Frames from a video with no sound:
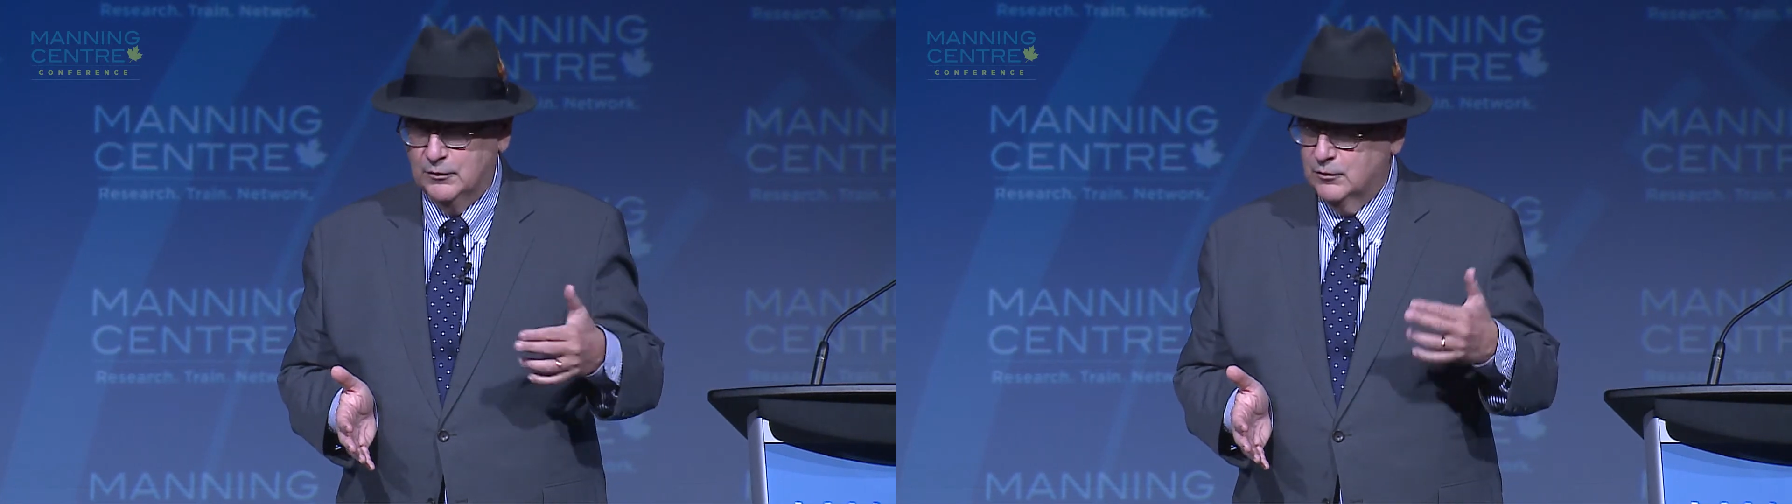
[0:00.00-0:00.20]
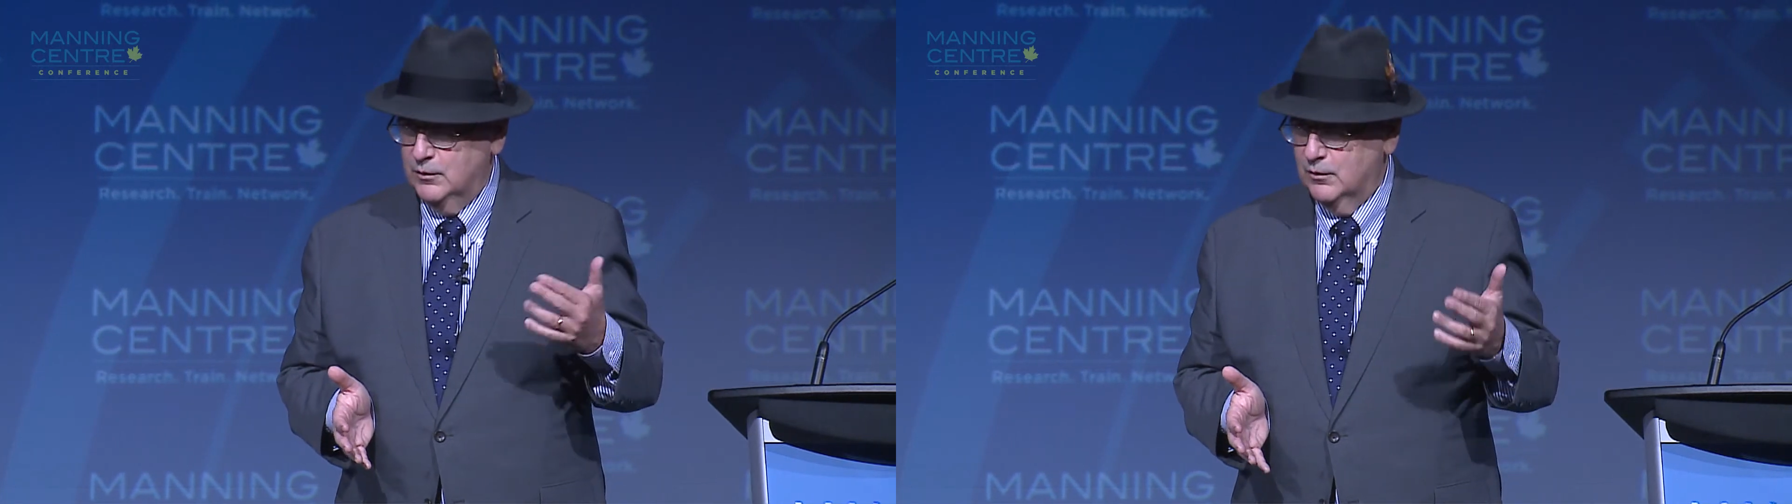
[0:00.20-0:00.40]

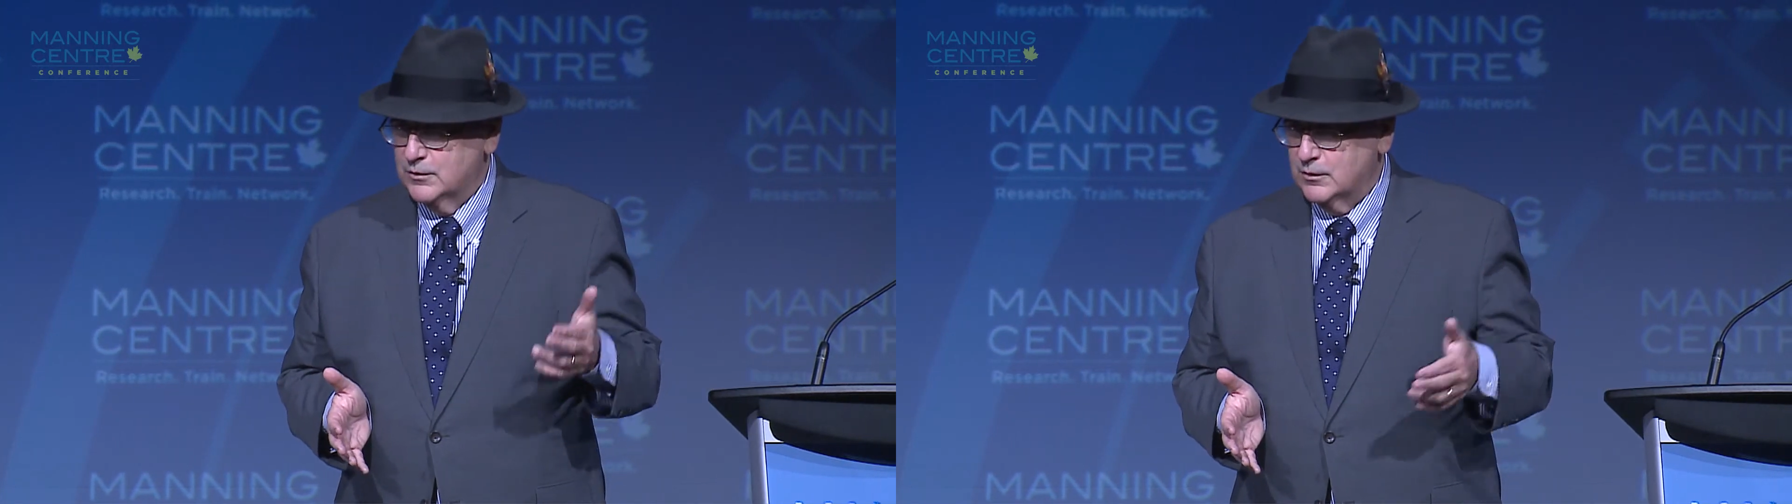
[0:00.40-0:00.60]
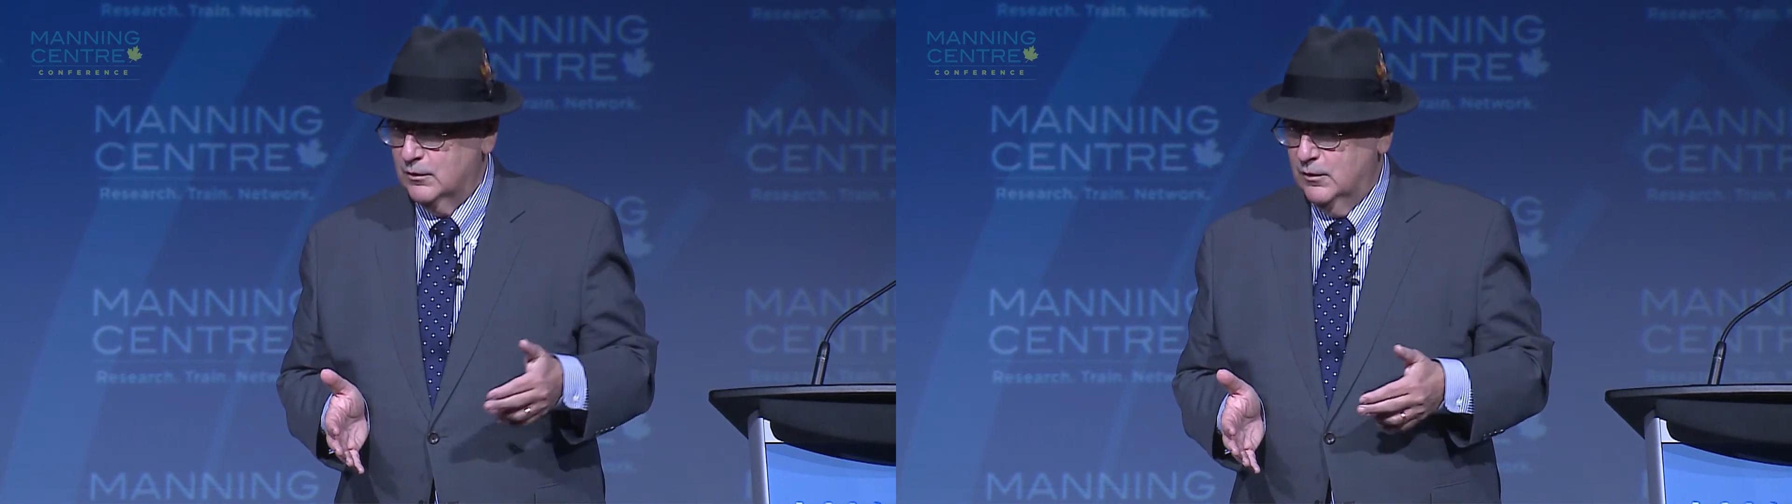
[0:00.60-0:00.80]
2
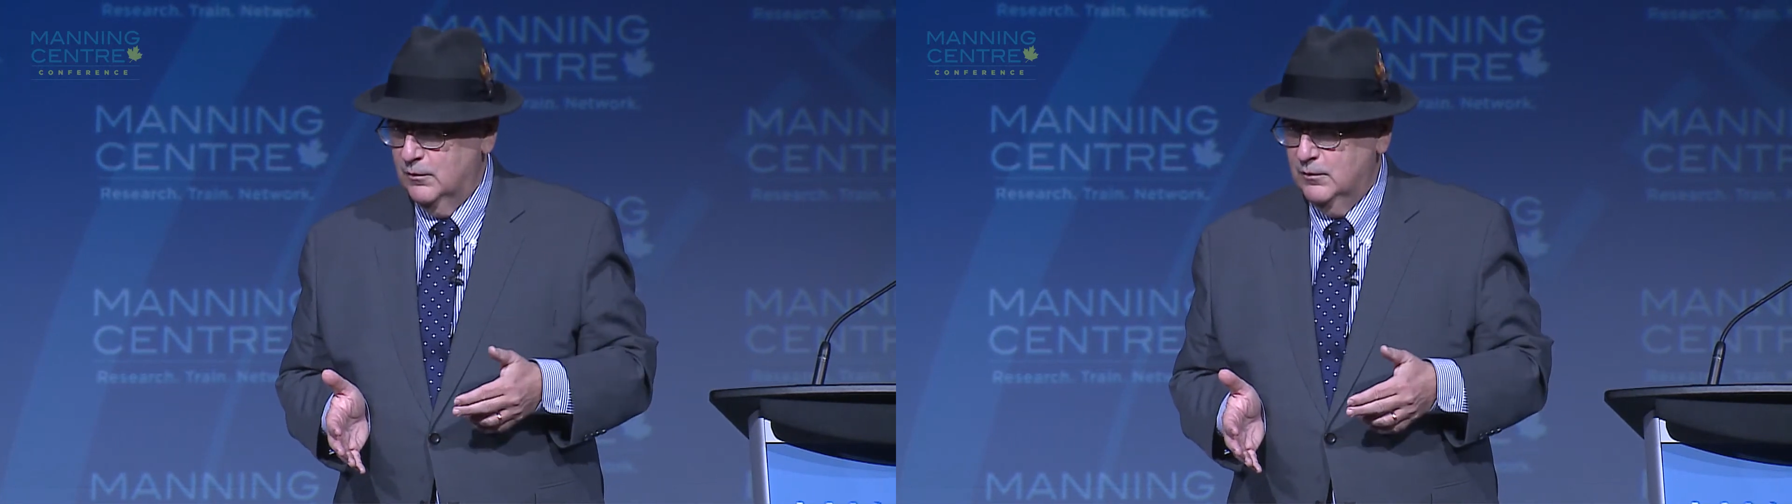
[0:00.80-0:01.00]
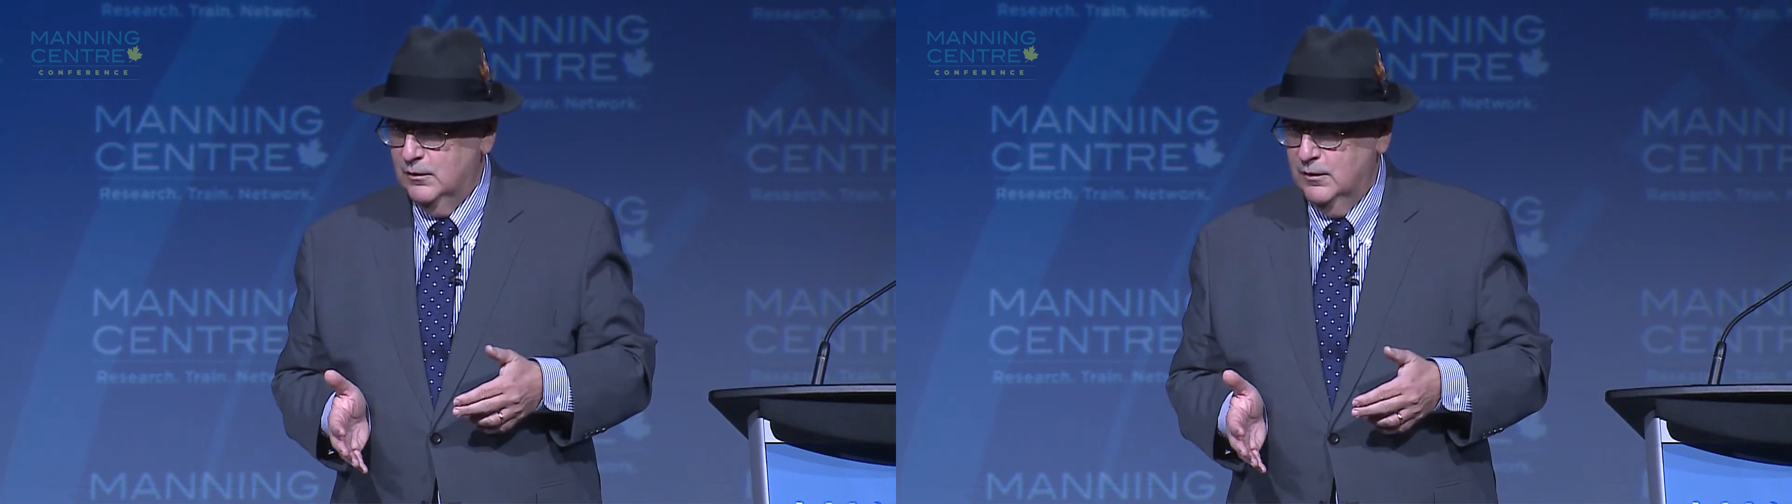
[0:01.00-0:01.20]
years
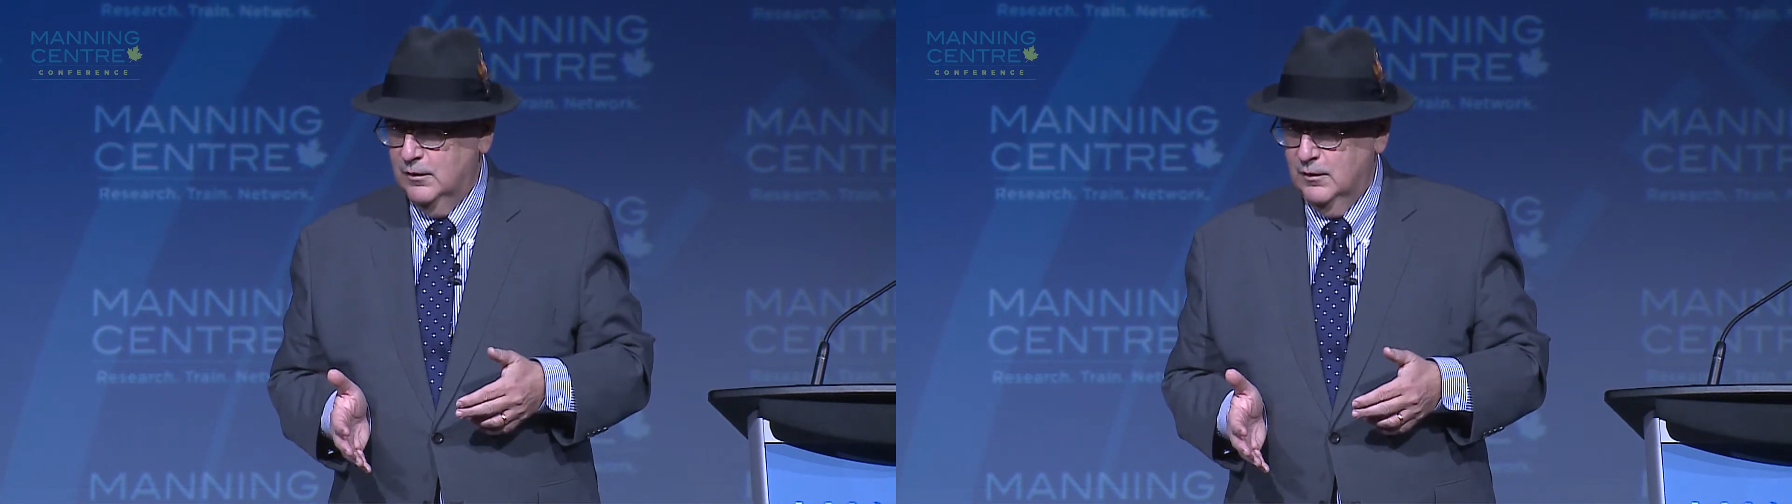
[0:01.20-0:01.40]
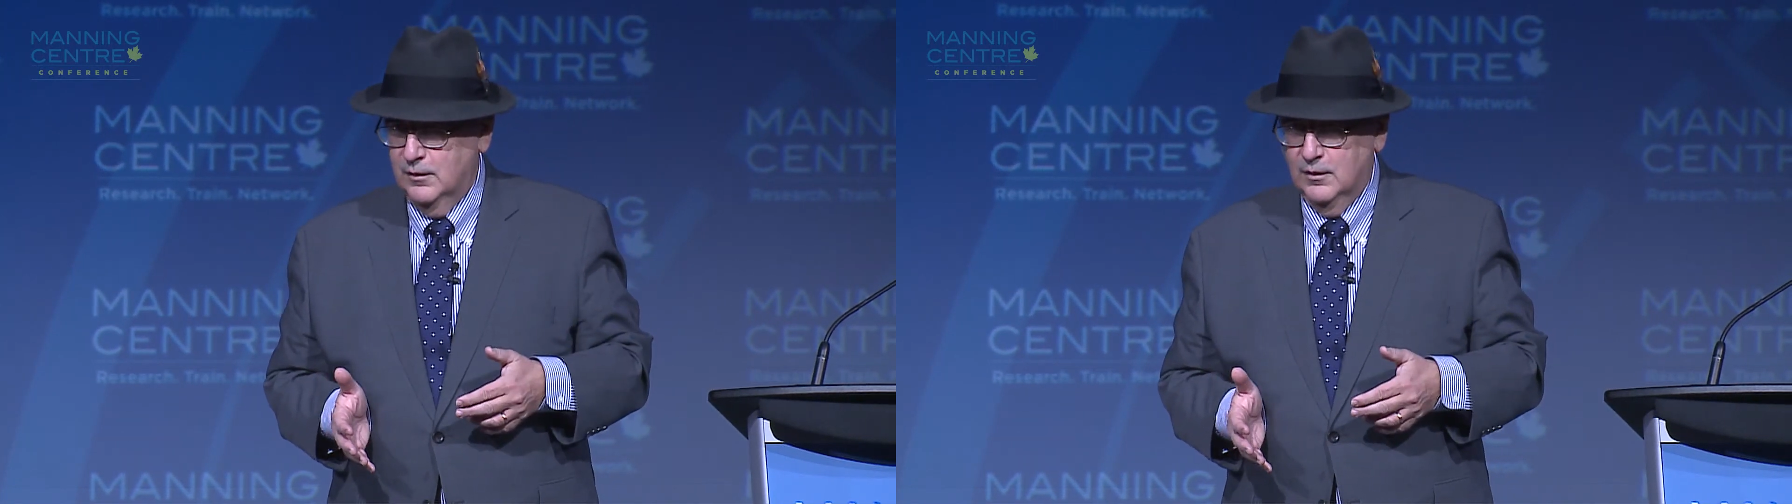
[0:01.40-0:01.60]
ago,
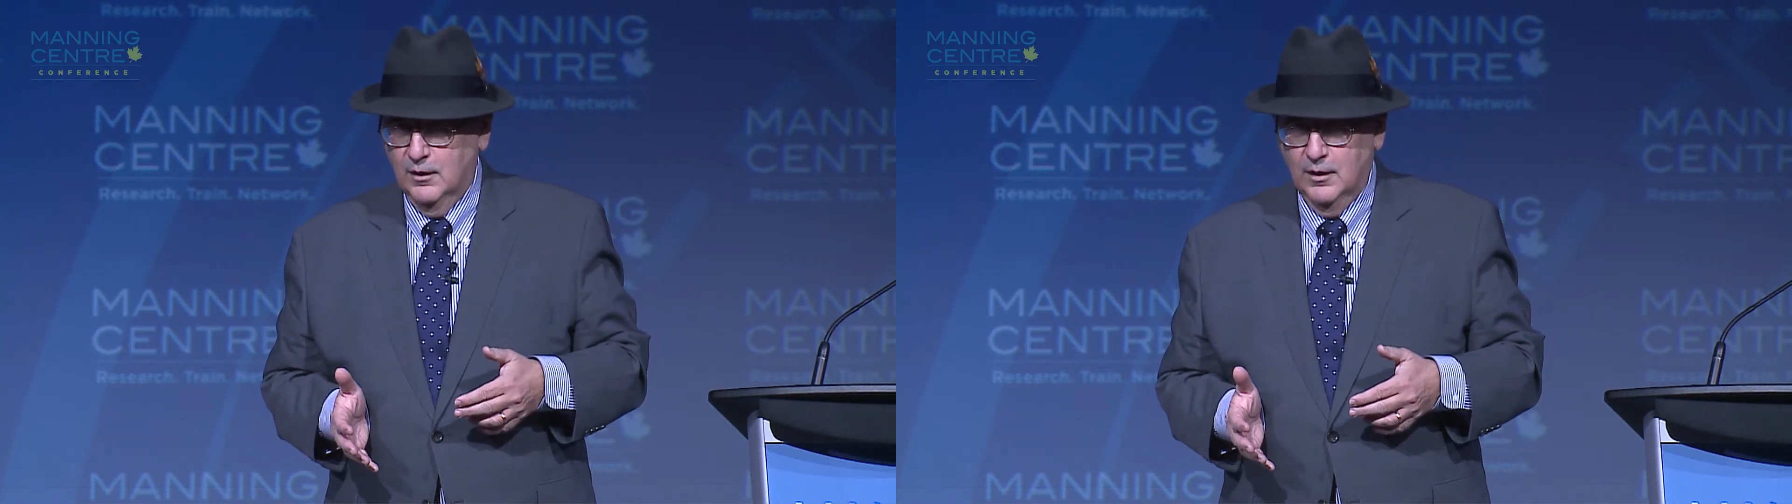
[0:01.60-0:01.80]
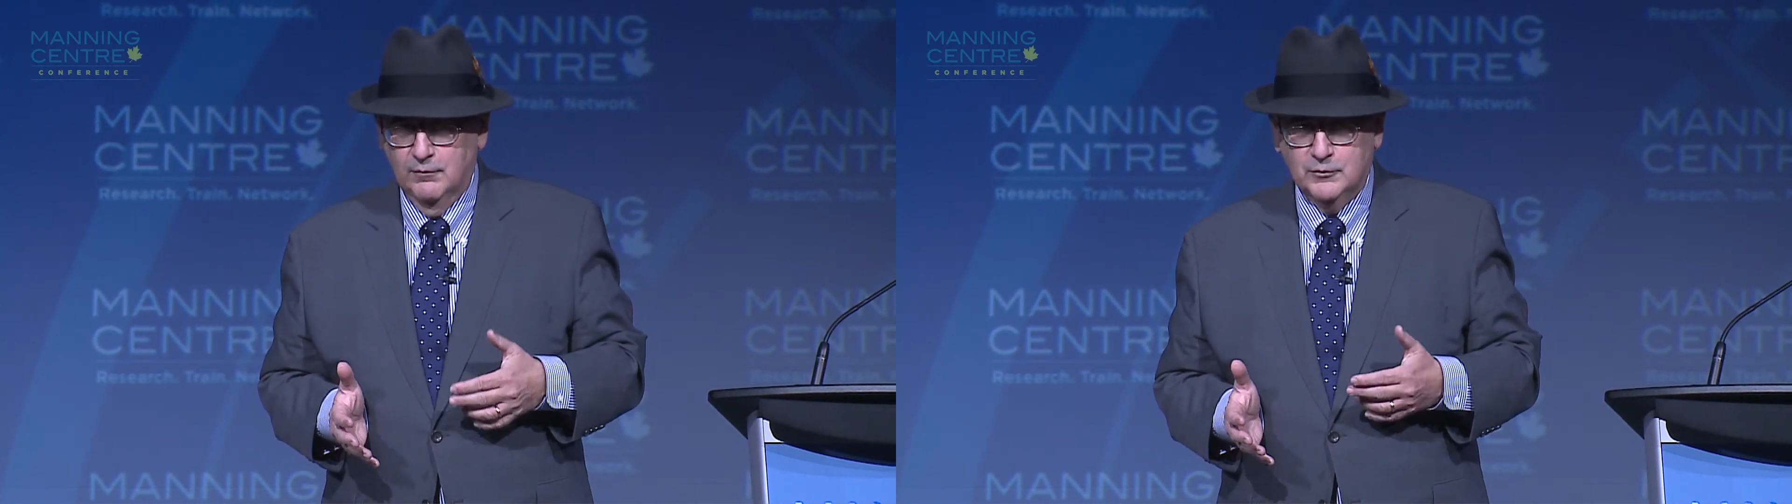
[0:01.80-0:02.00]
of